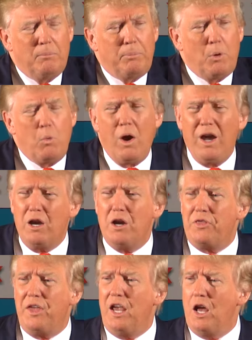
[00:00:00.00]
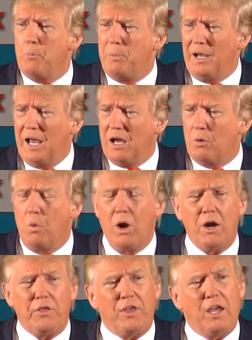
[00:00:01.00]
But why aren't they helping out?
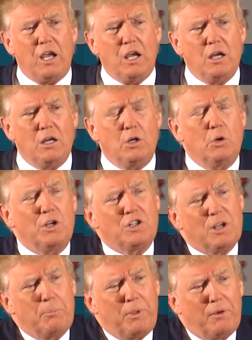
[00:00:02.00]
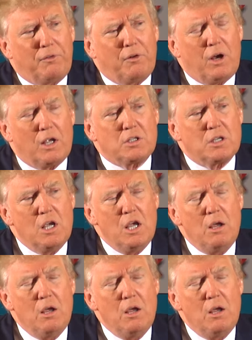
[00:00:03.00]
Why aren't they doing something for us?